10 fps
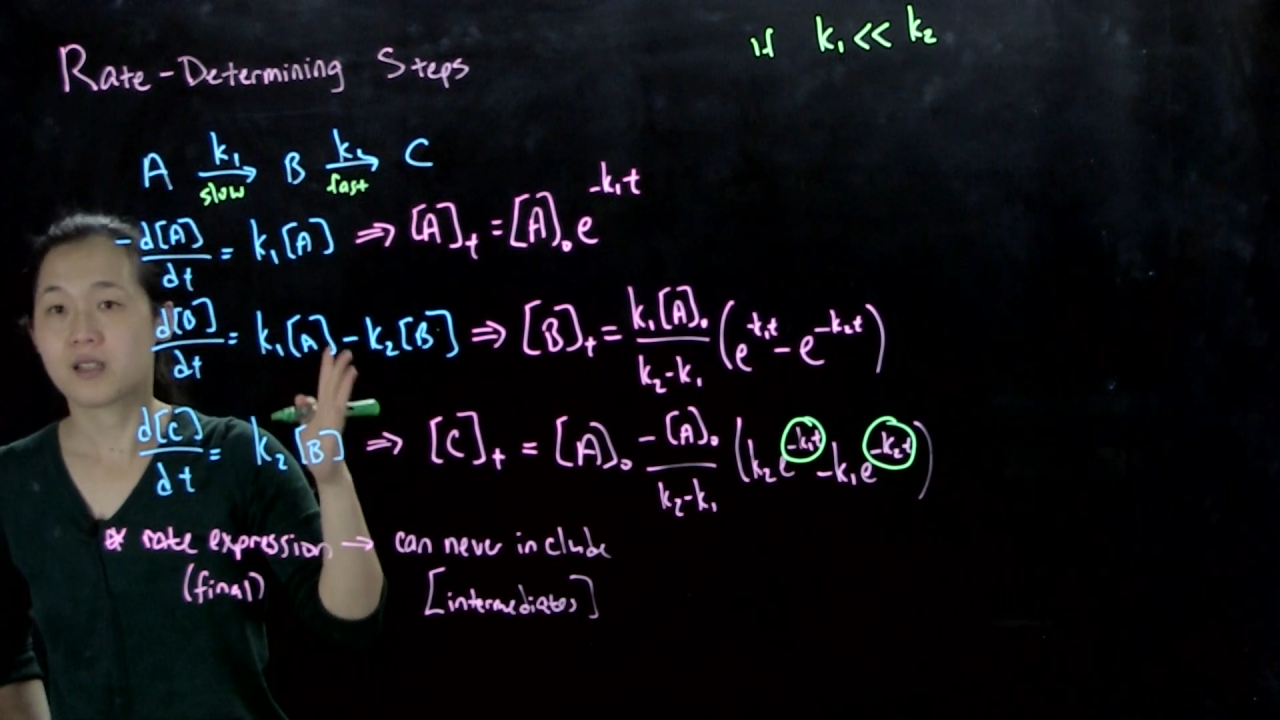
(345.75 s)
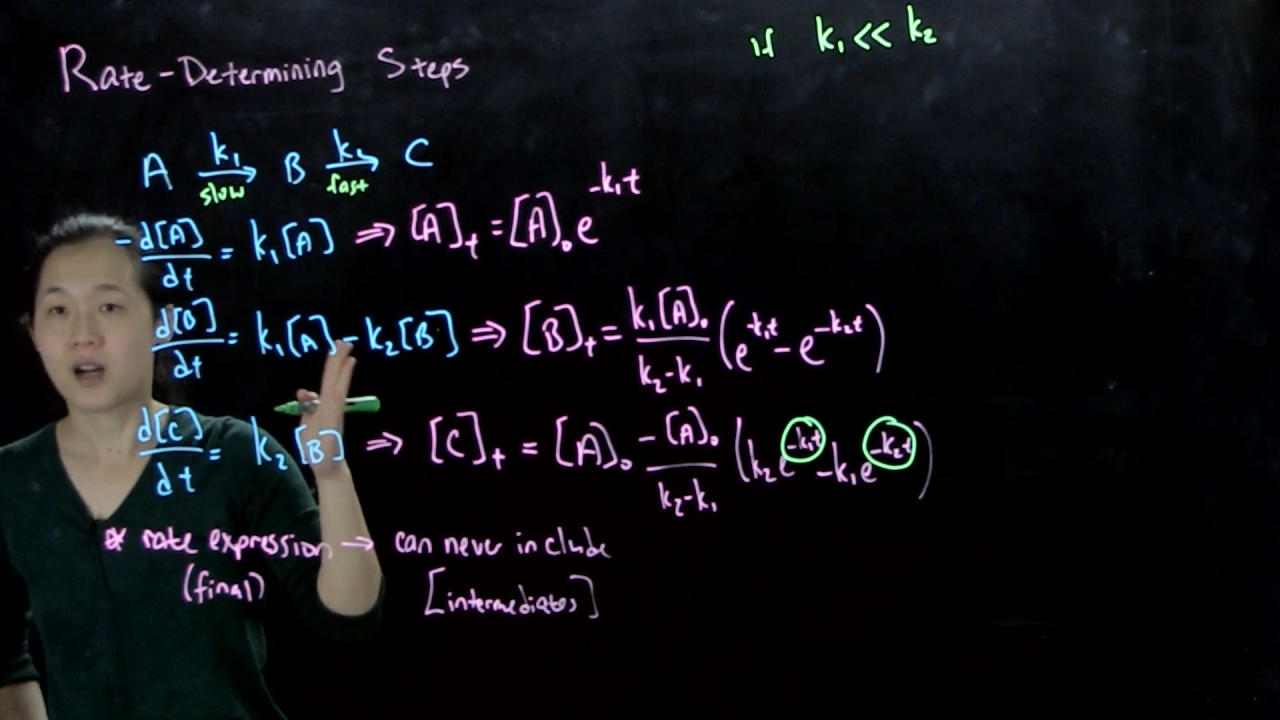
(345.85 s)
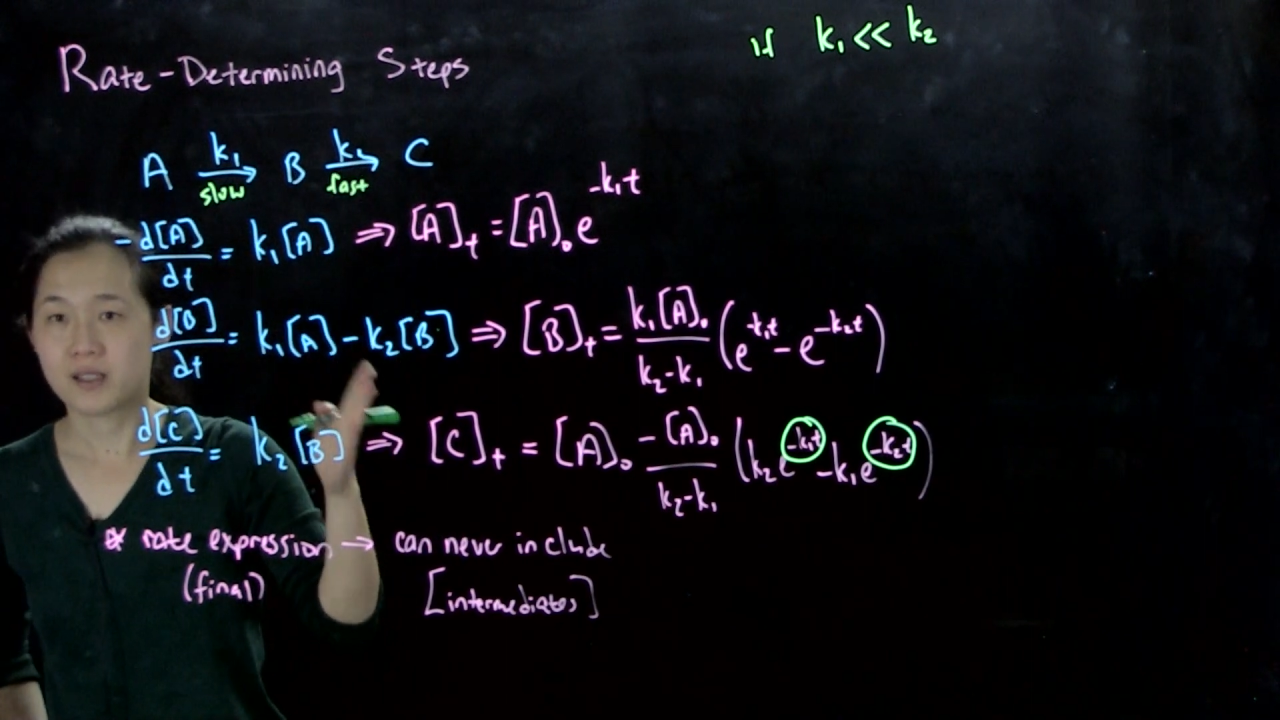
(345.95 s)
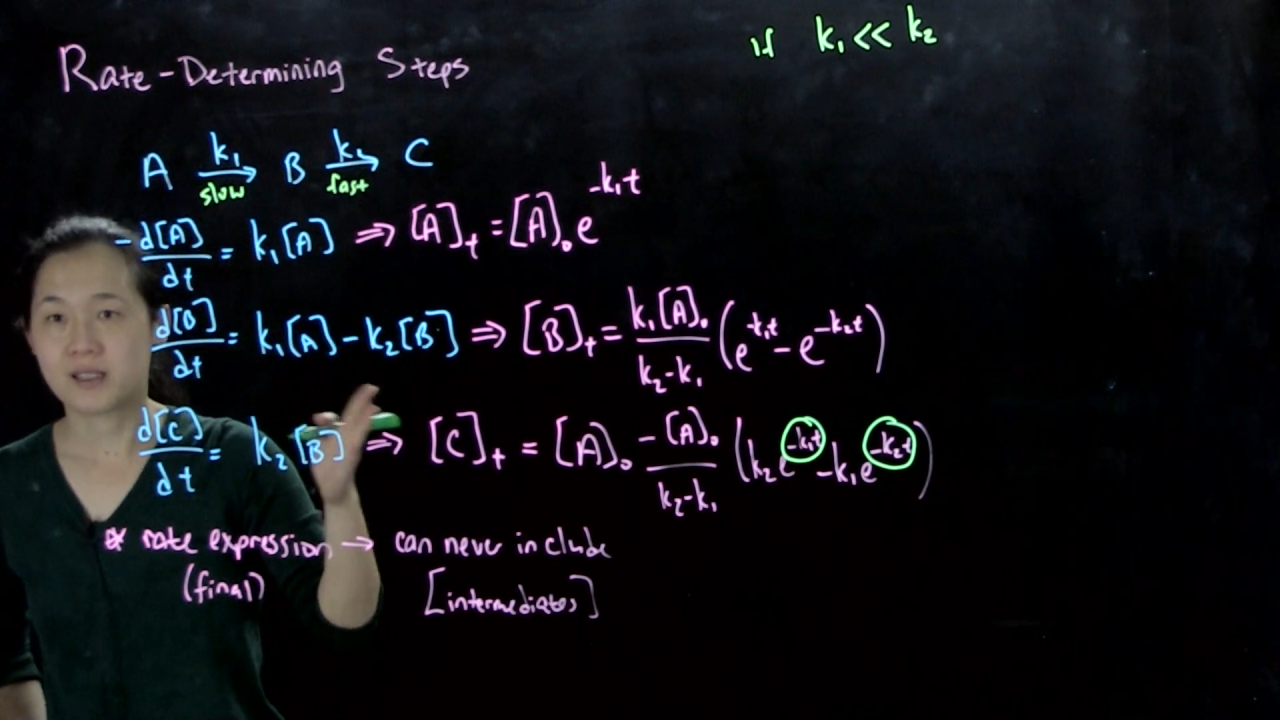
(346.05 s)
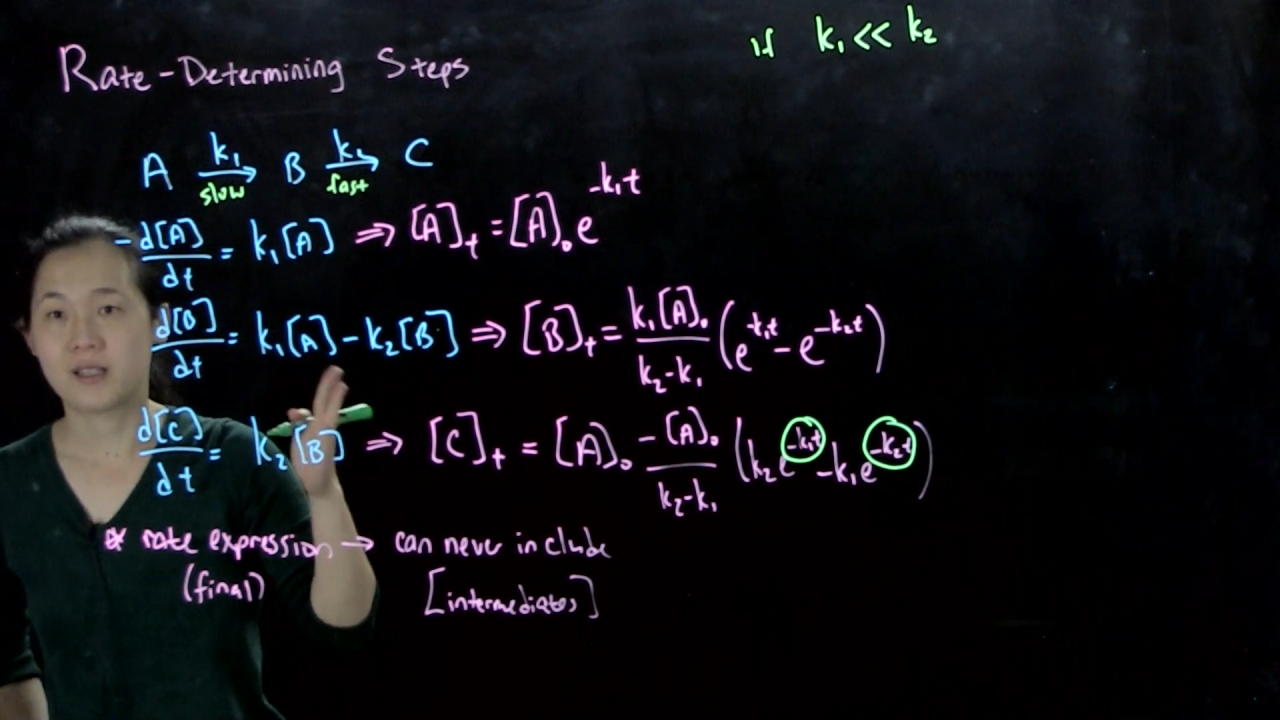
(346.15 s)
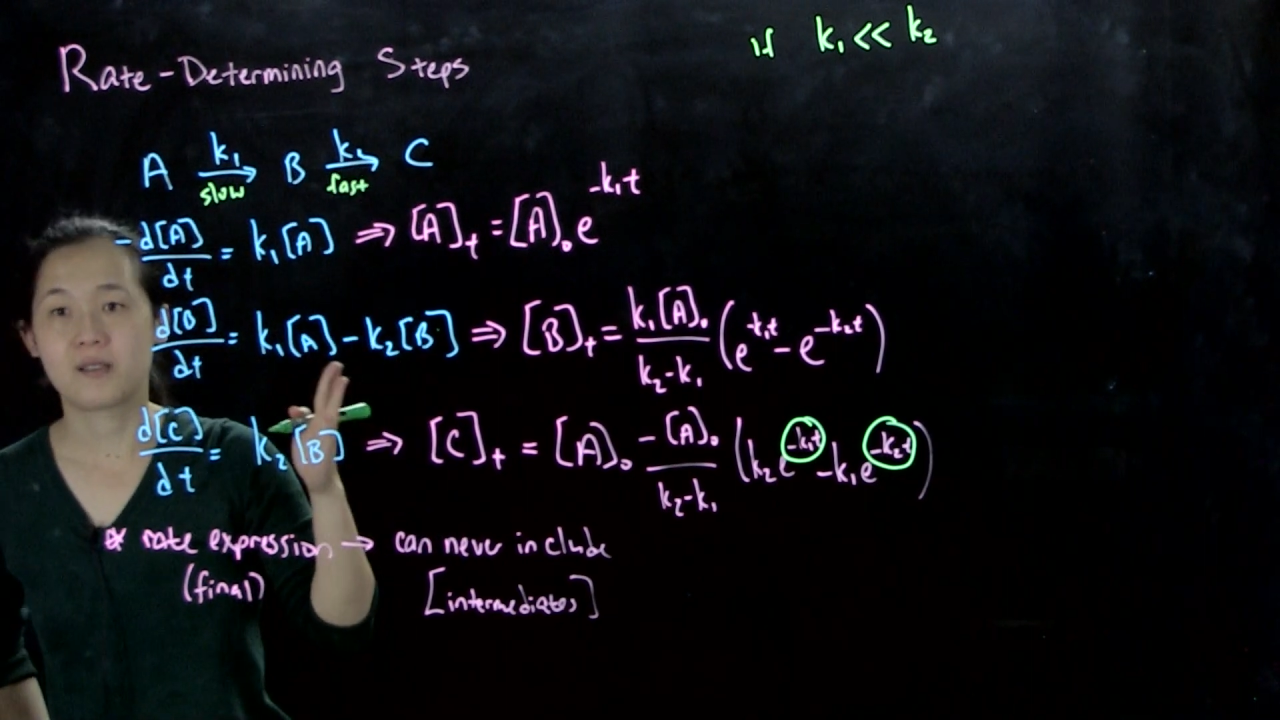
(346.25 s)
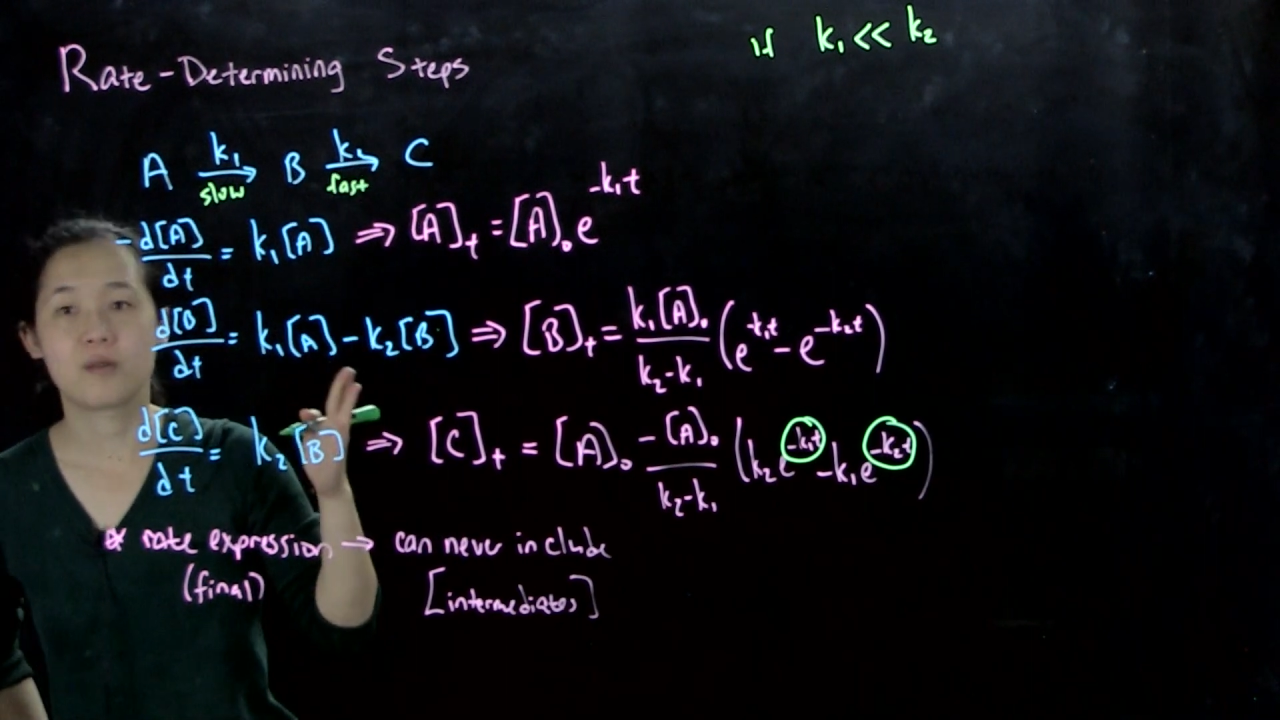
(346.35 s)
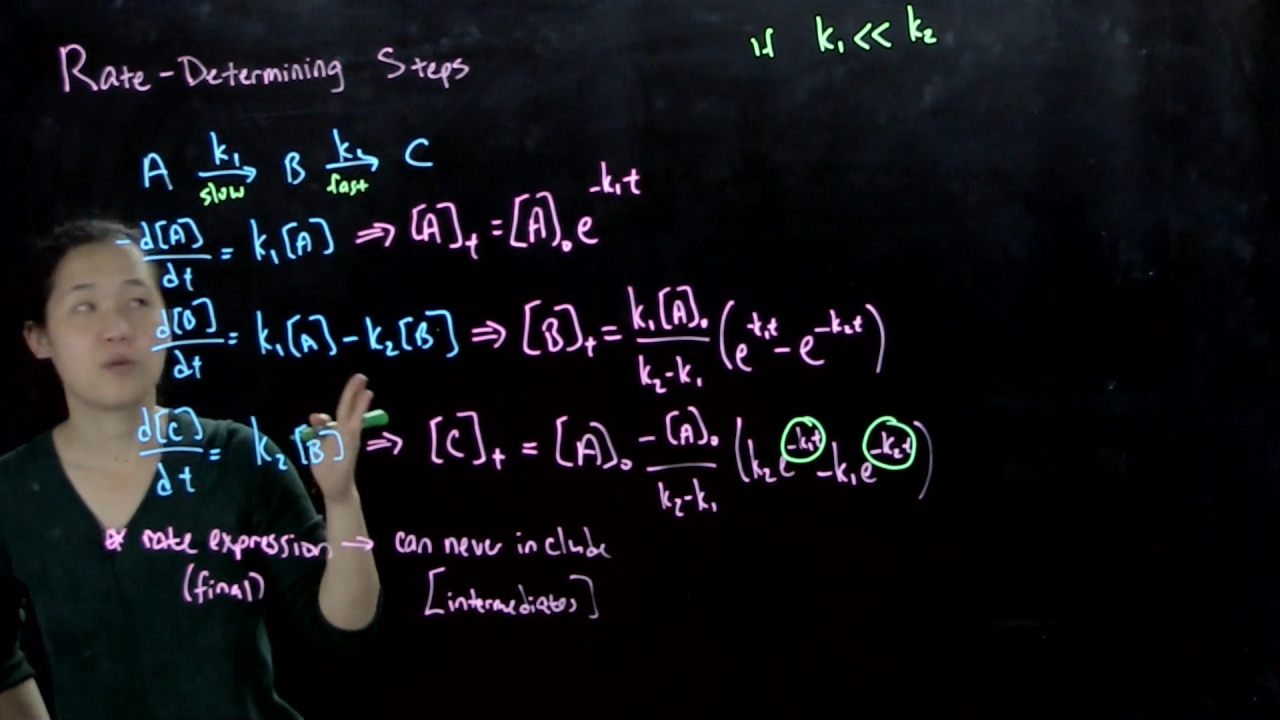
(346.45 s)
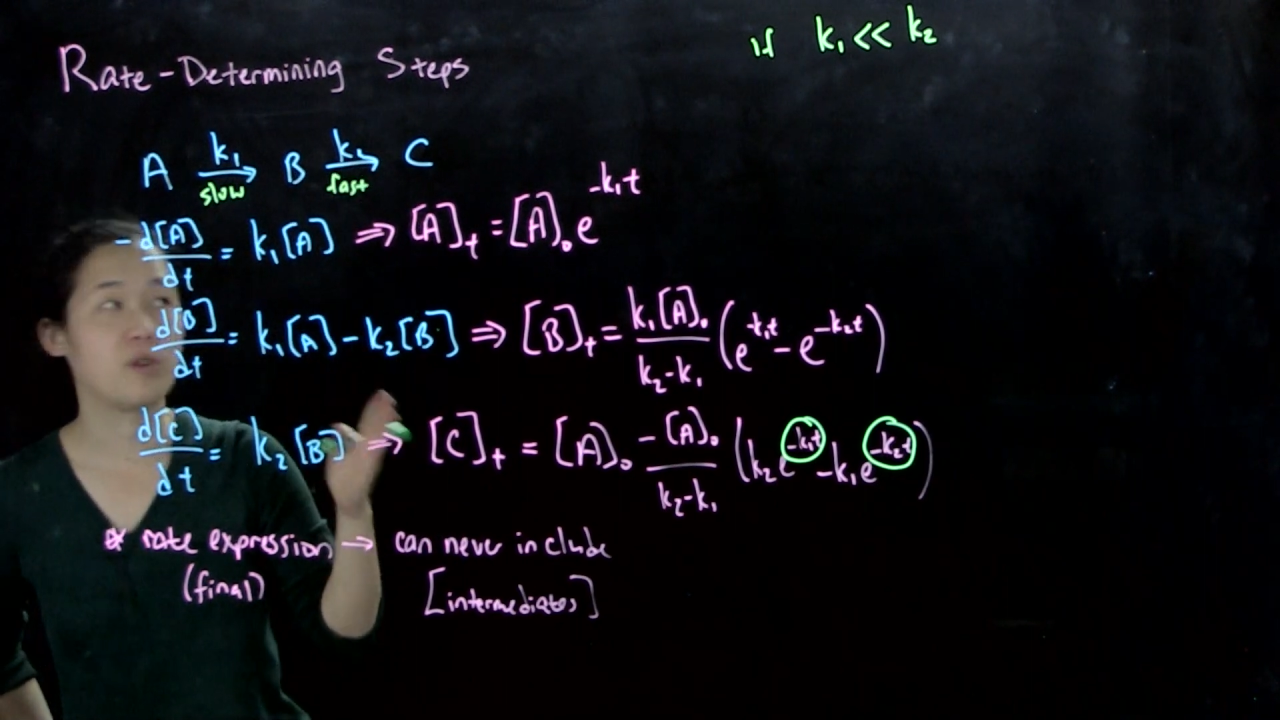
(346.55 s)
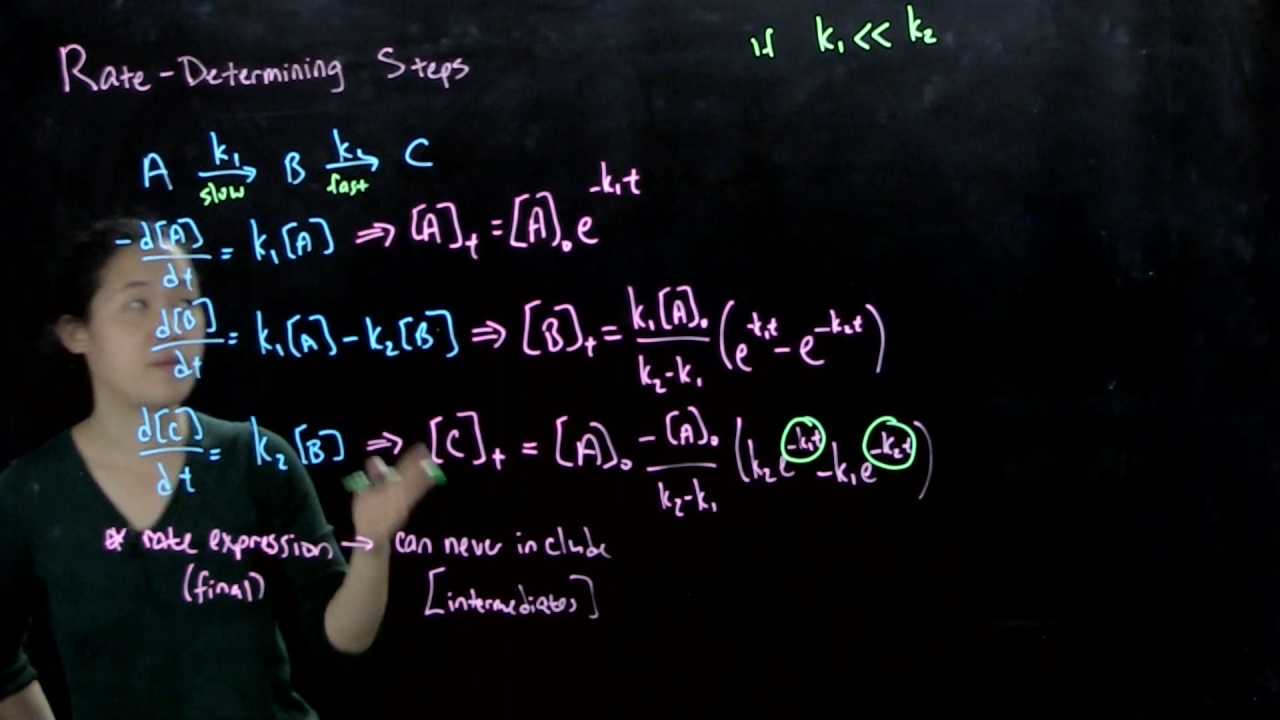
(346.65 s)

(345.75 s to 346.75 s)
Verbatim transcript: constants would